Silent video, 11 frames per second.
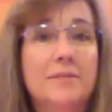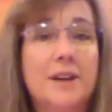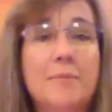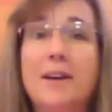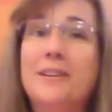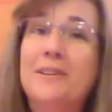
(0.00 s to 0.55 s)

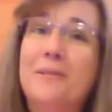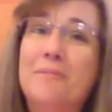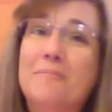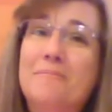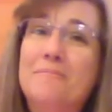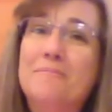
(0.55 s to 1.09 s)
How about you?
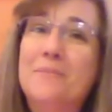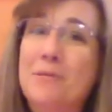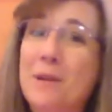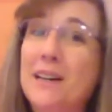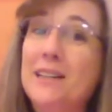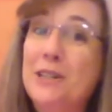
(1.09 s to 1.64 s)
You
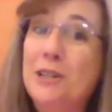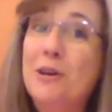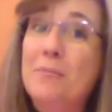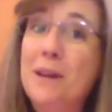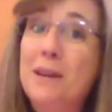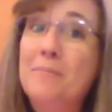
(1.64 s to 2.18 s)
ready to
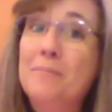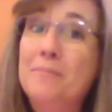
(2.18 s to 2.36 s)
join me?